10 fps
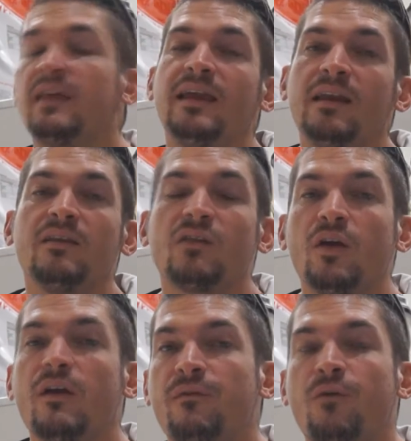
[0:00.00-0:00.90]
That is
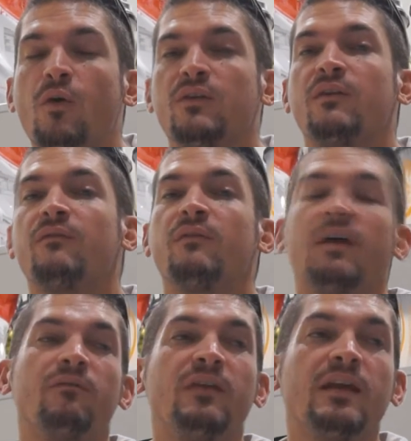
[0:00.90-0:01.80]
going to force a
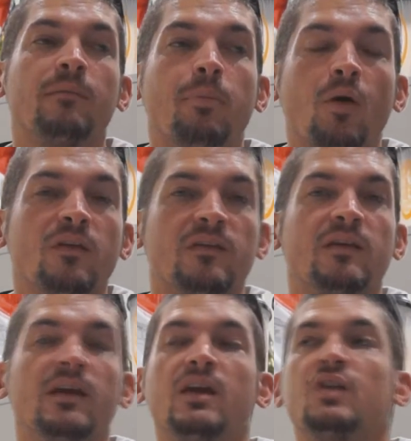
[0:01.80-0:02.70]
vegan
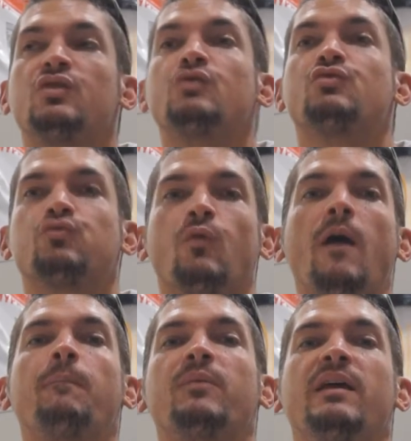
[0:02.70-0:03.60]
person to
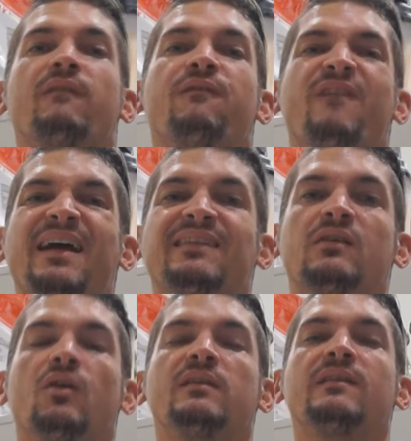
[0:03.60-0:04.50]
drop their fats
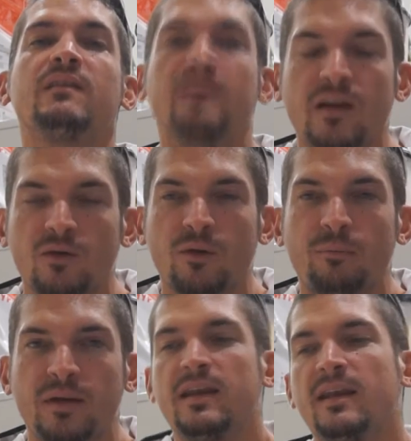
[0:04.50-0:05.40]
considerably.